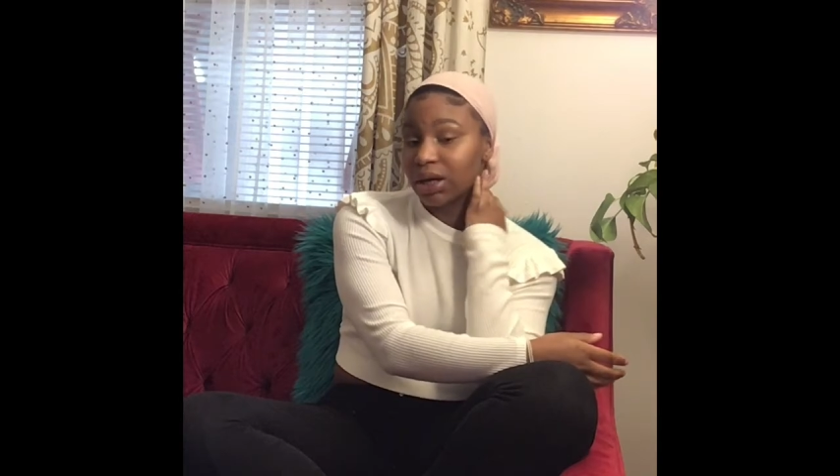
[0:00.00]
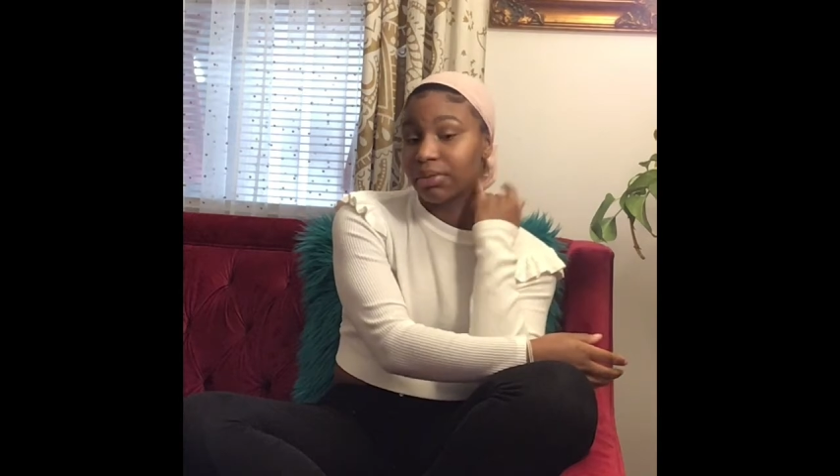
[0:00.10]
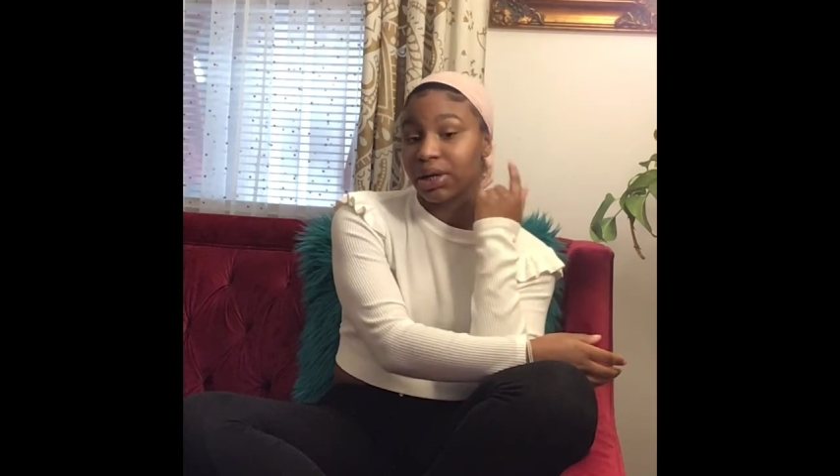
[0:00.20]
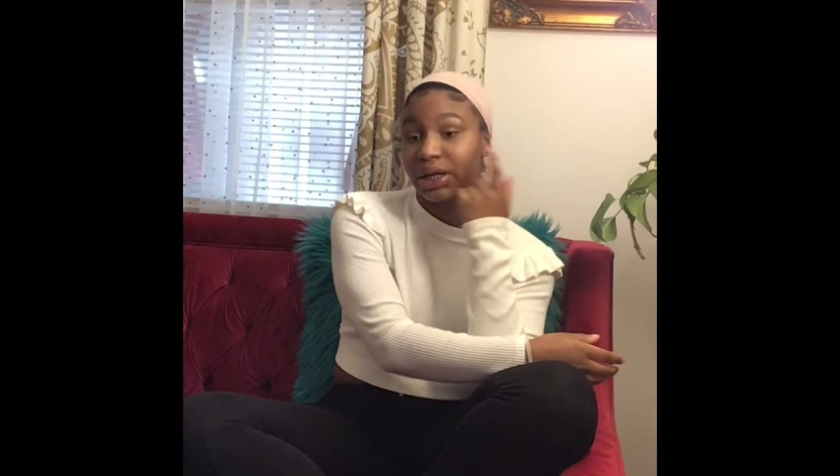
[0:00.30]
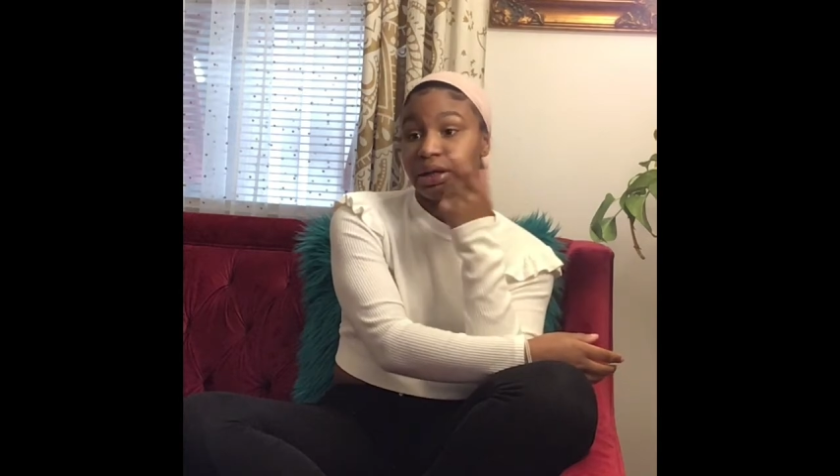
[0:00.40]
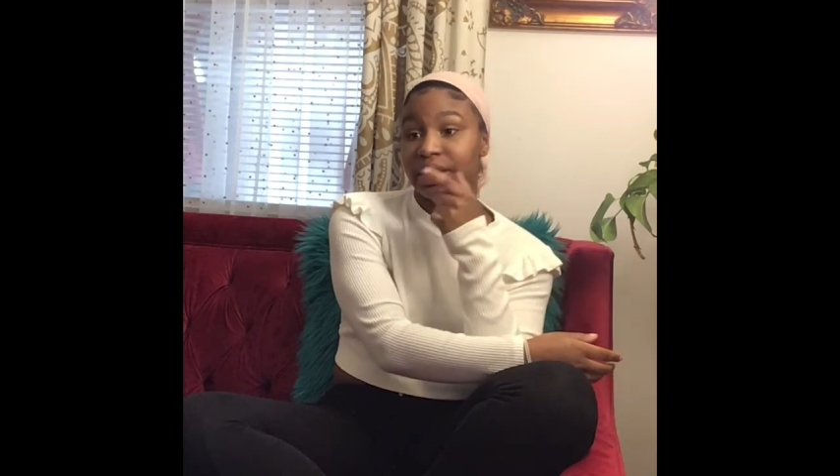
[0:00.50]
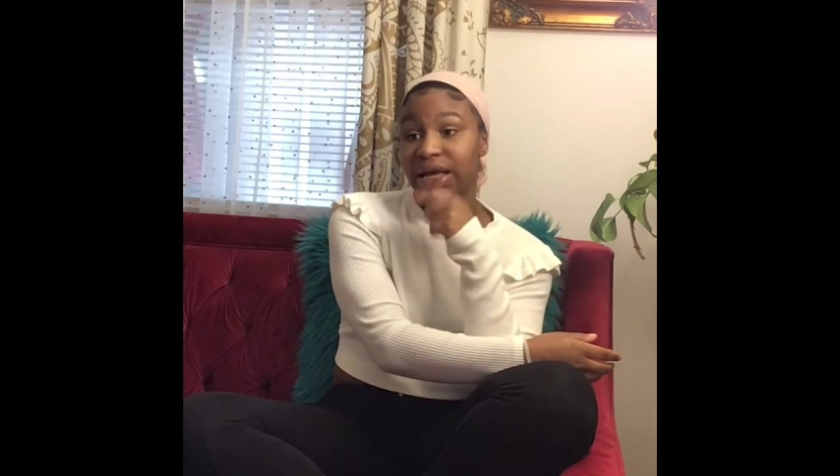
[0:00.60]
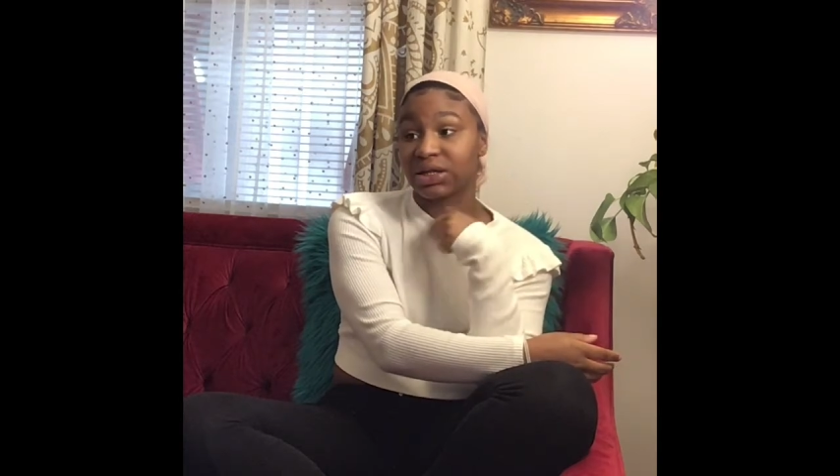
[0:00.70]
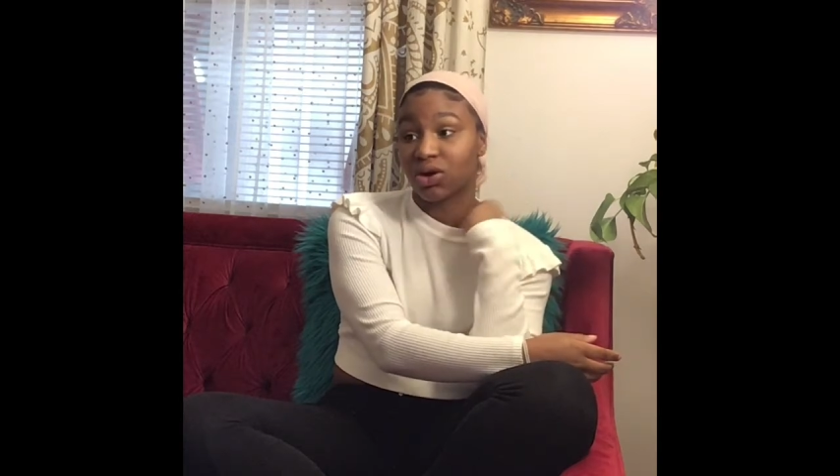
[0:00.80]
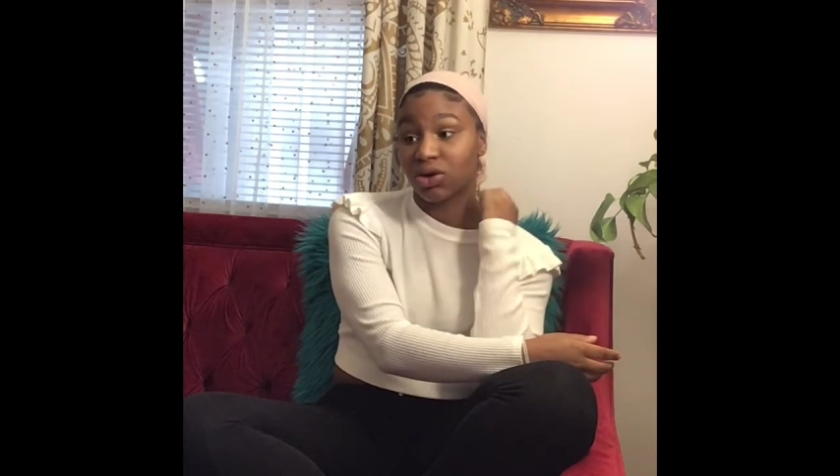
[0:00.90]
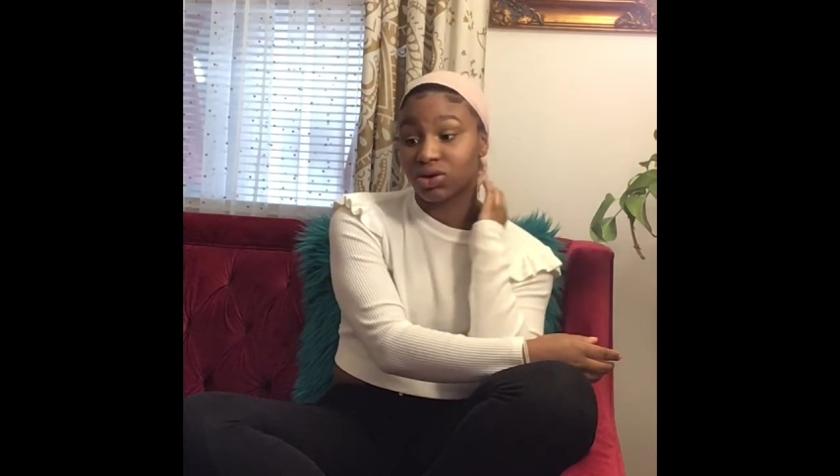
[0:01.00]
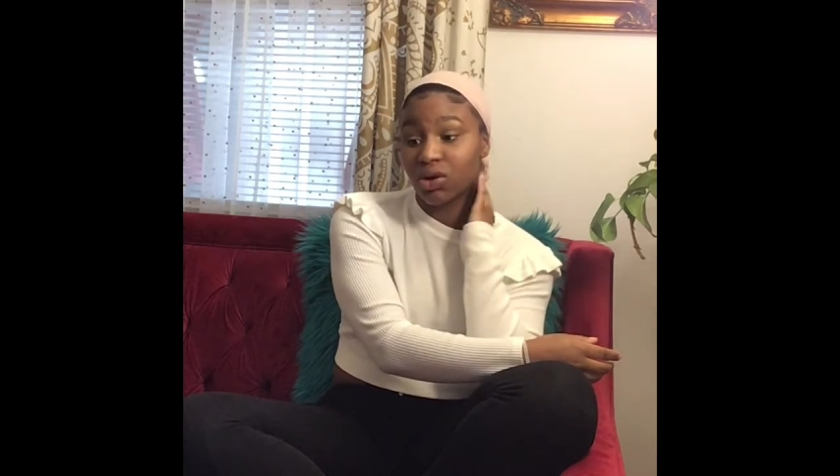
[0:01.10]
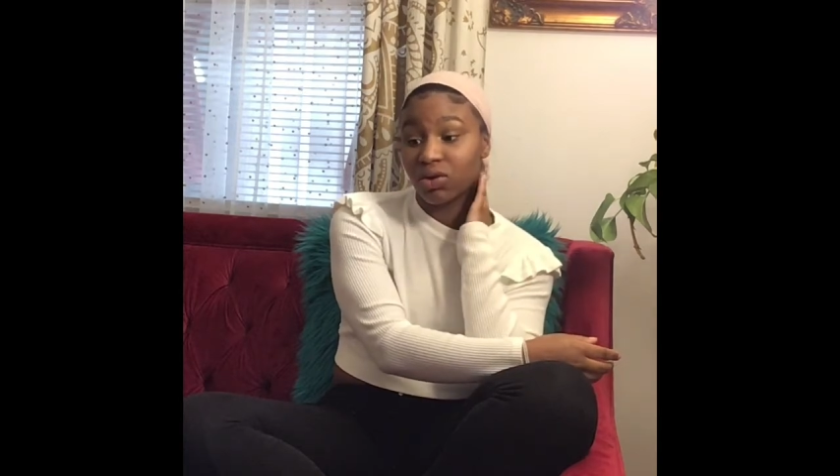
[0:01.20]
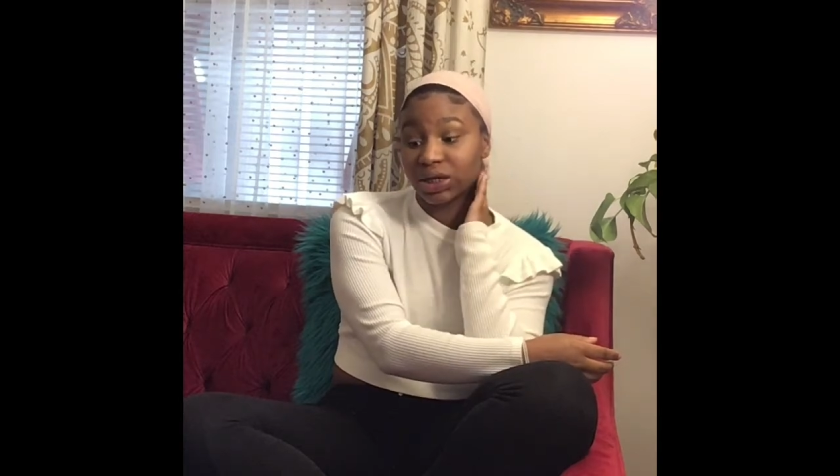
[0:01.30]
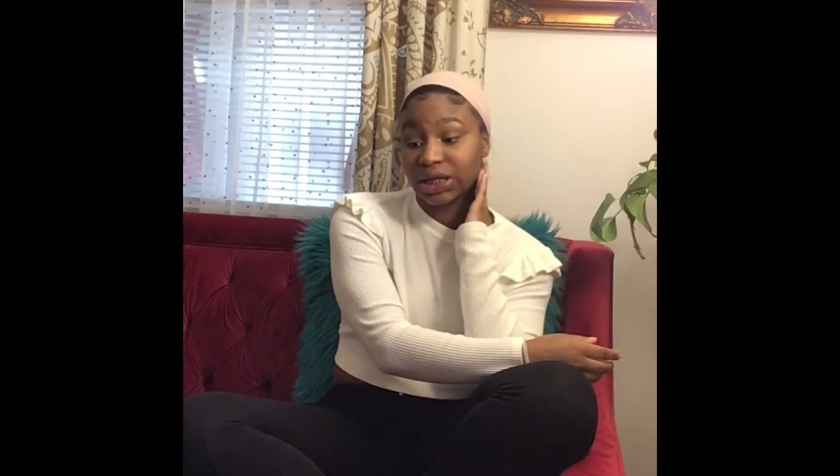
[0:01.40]
but that's also
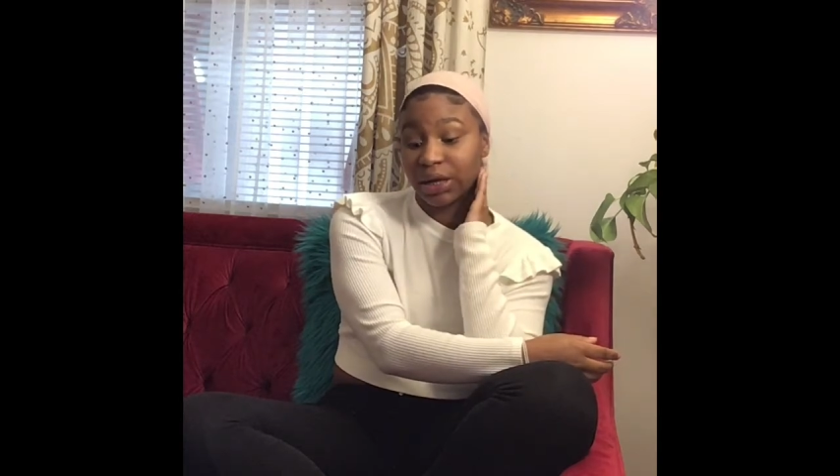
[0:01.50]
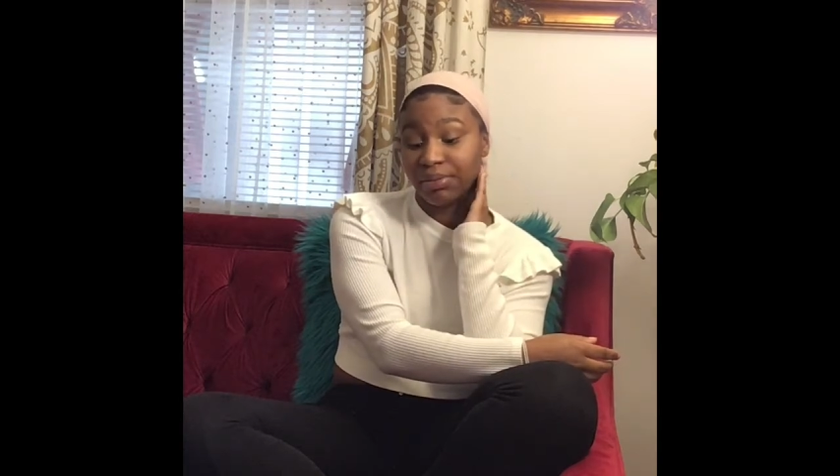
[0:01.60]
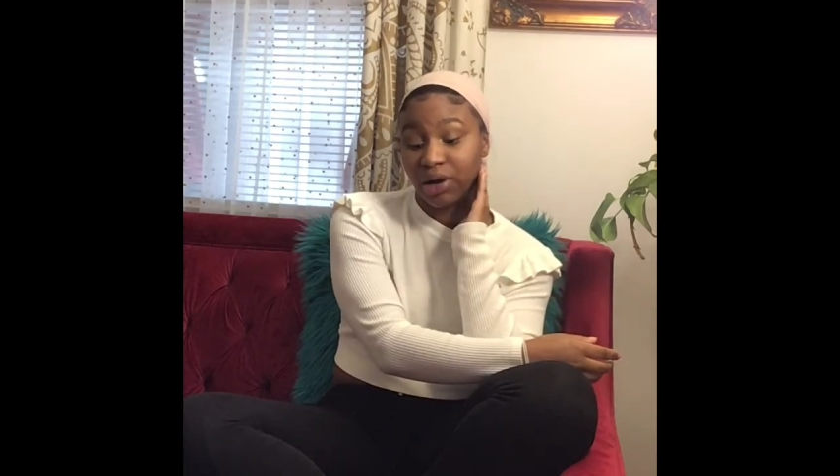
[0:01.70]
the same